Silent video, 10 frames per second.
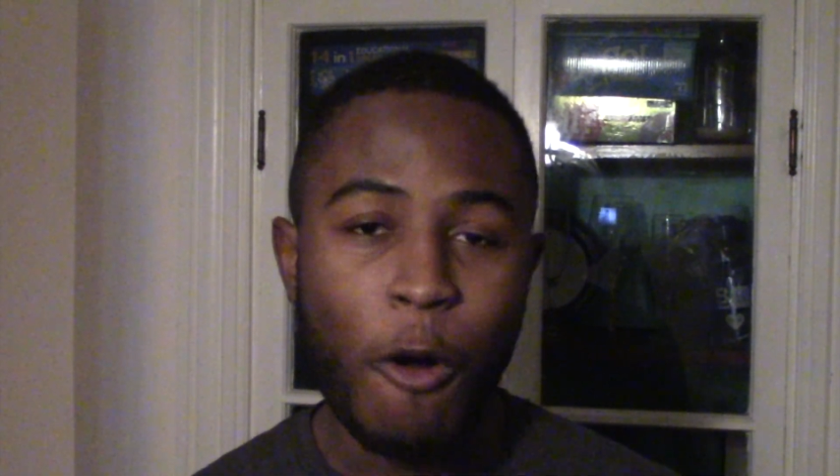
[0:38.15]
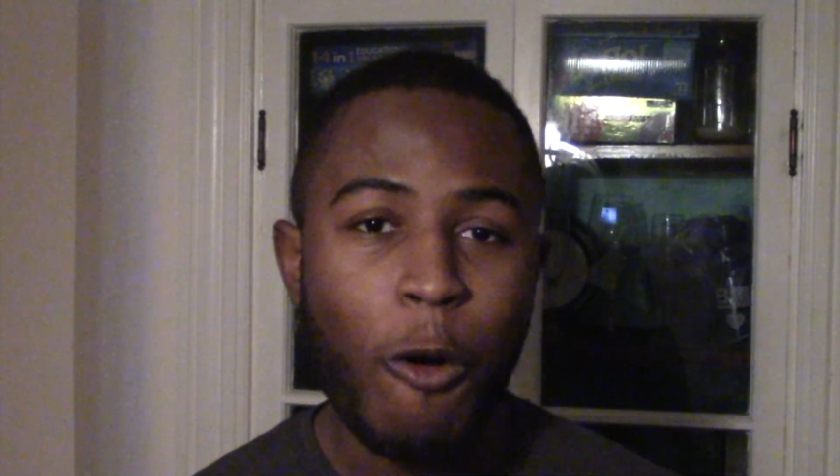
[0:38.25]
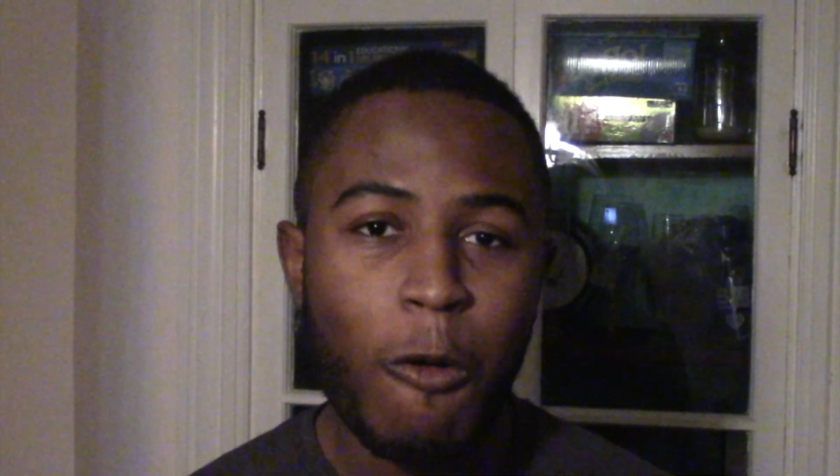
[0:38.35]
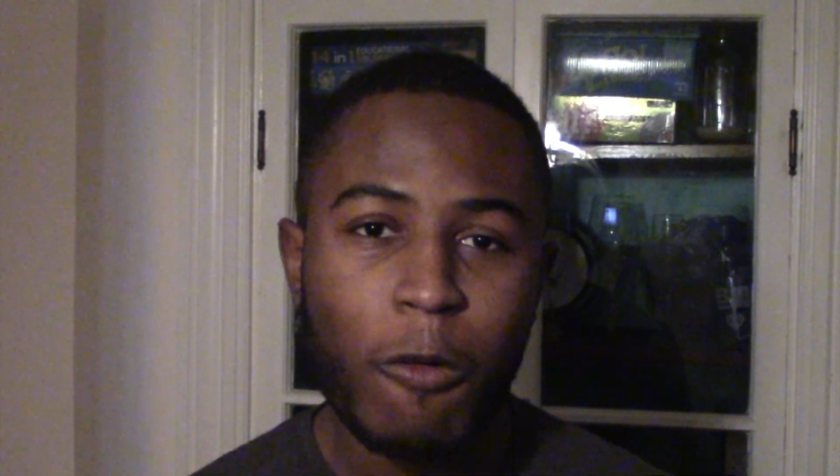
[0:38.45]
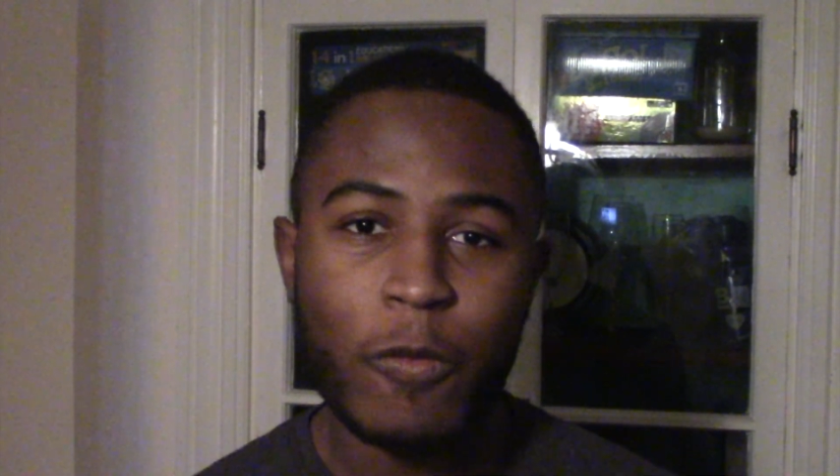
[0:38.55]

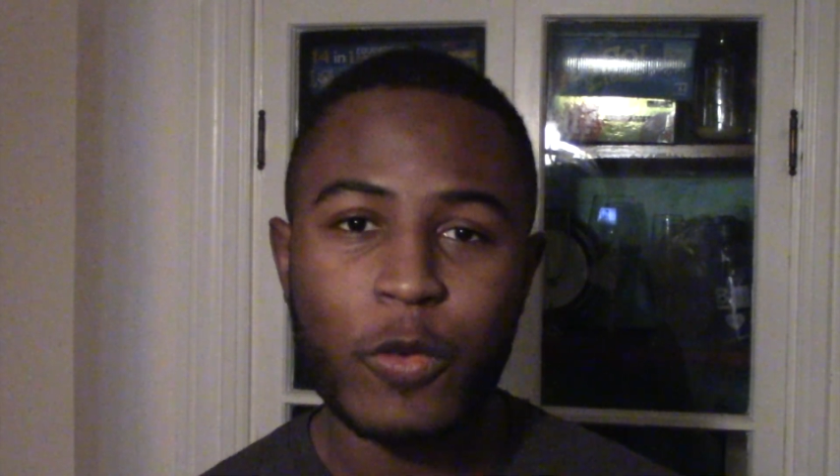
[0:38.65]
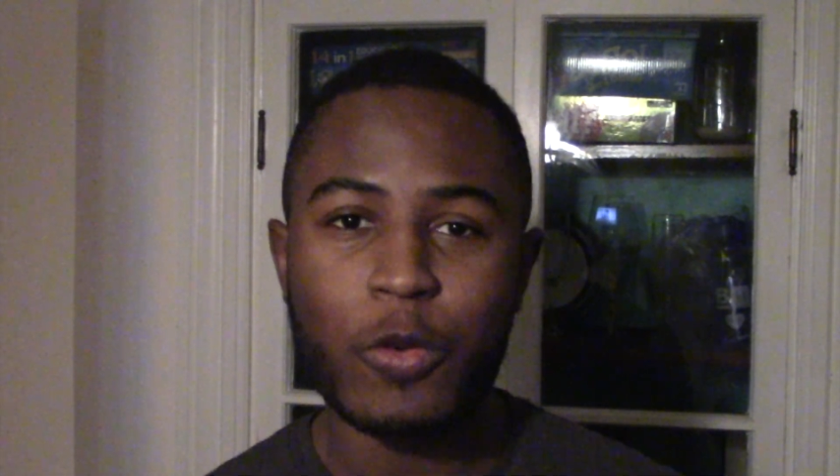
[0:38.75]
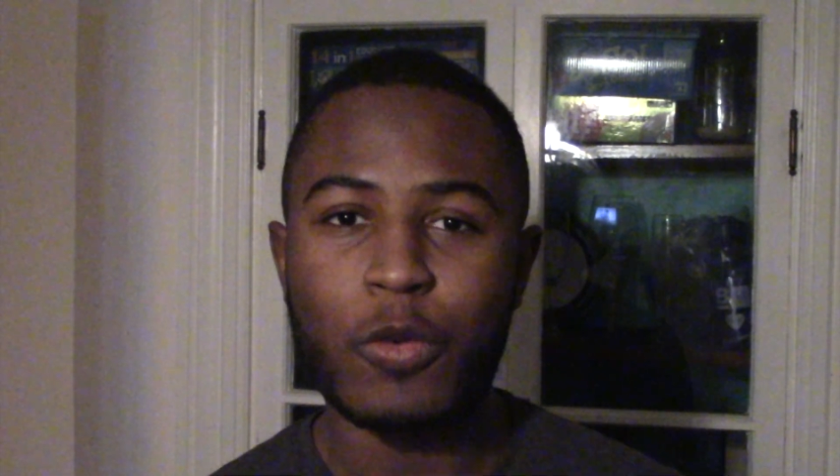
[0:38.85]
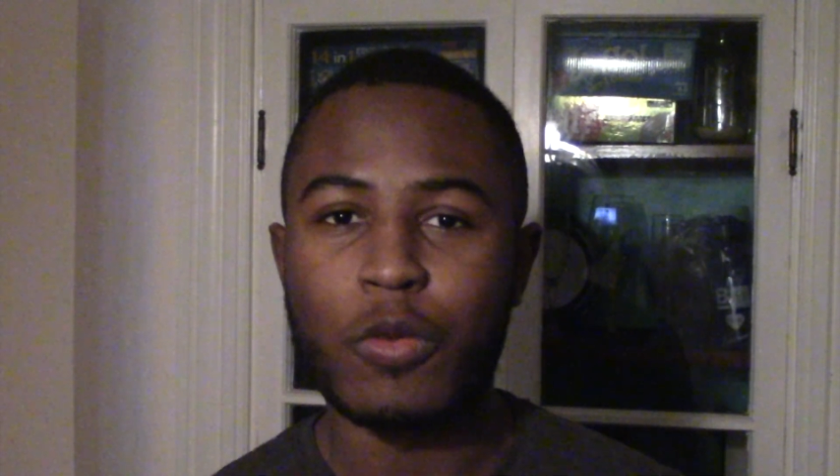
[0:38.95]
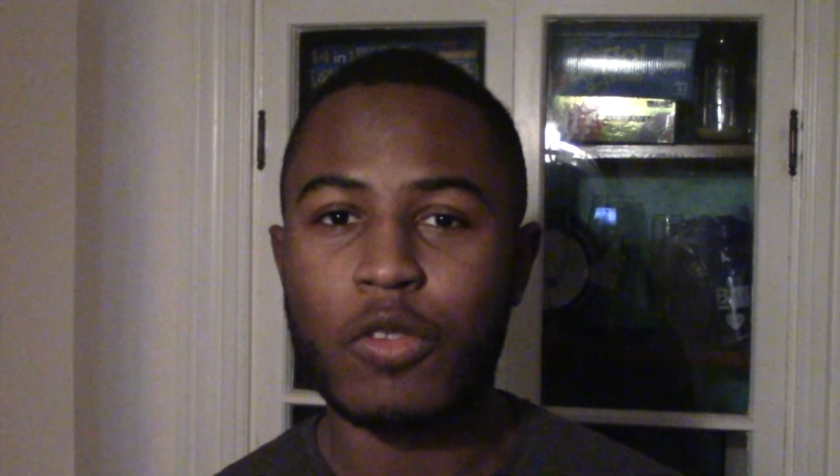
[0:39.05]
Whole
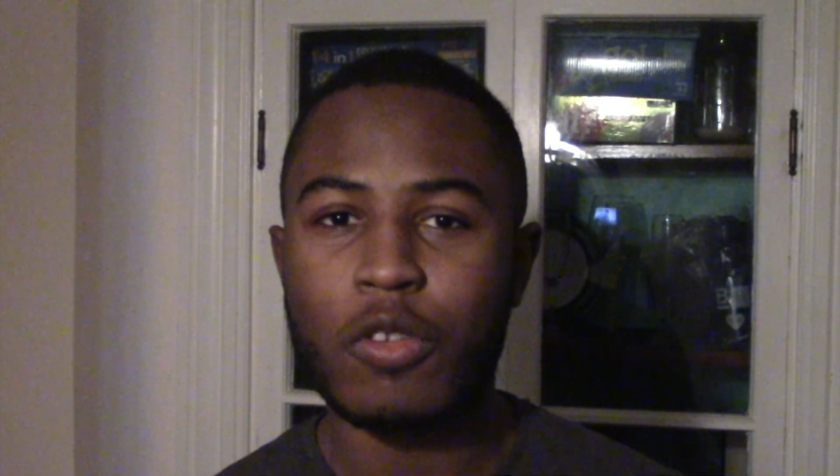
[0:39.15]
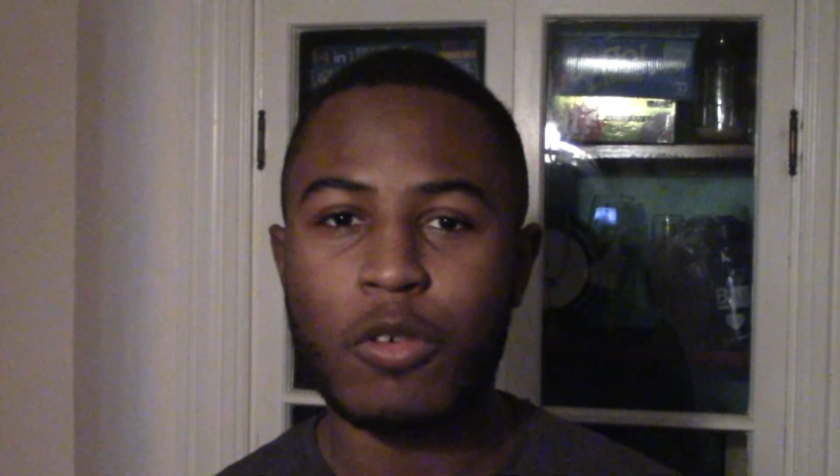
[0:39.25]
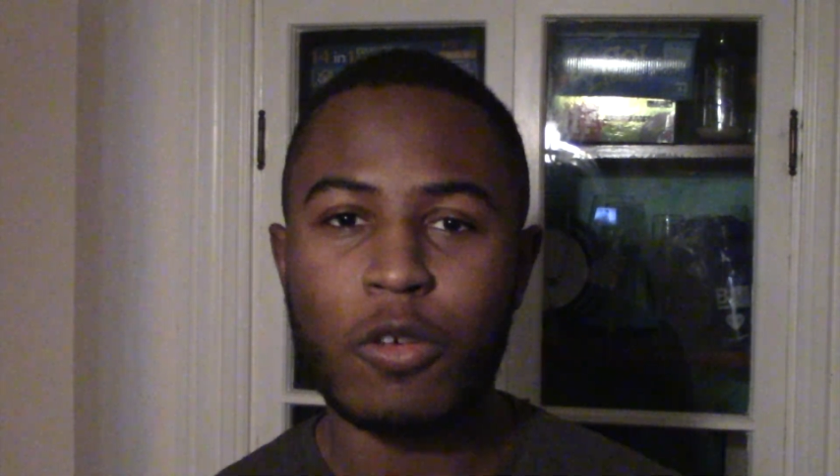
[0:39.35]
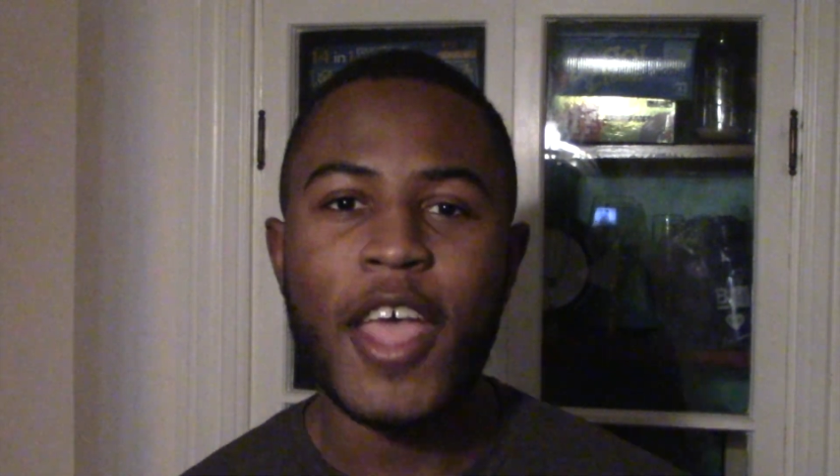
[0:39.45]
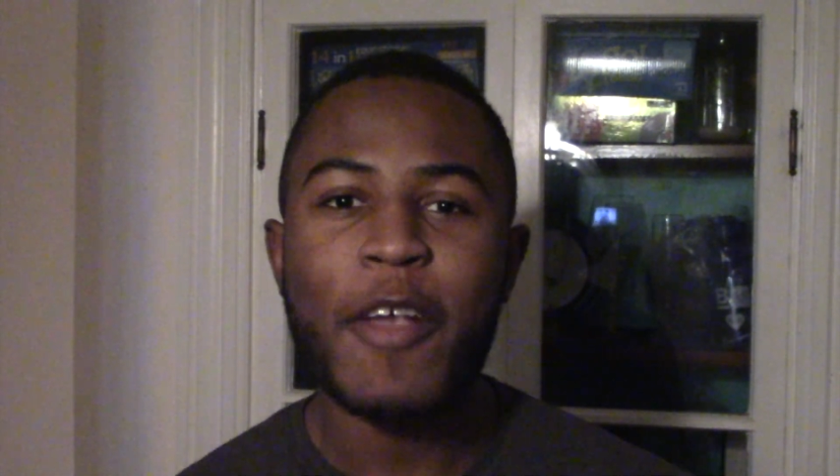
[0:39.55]
Foods
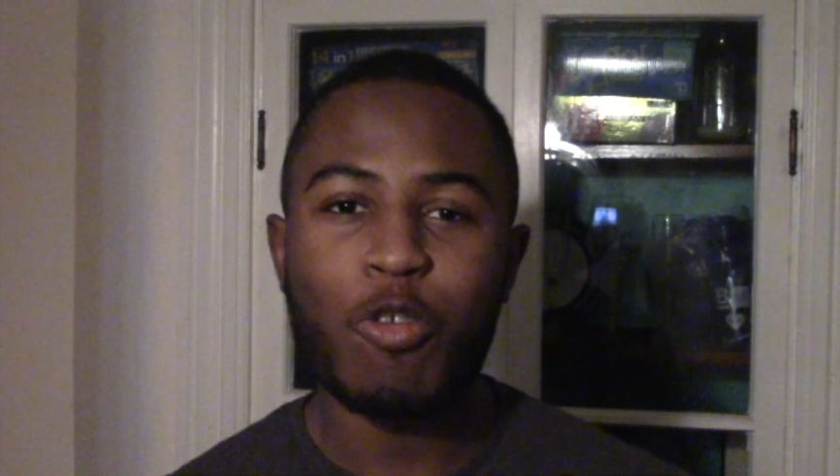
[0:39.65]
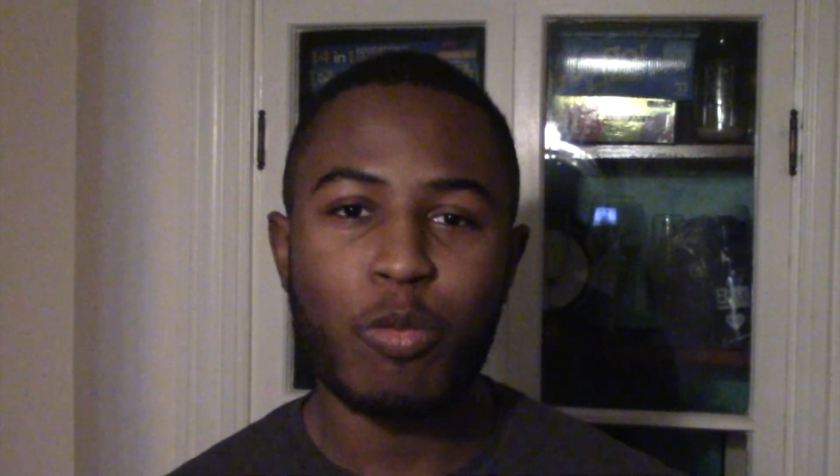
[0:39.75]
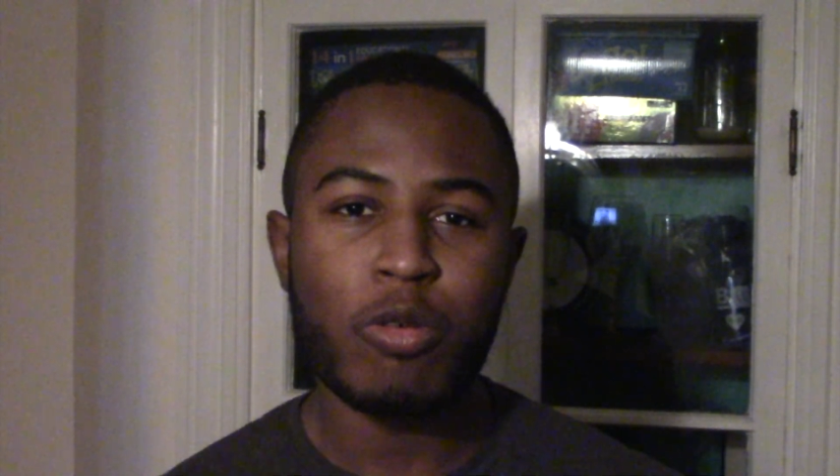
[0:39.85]
or natural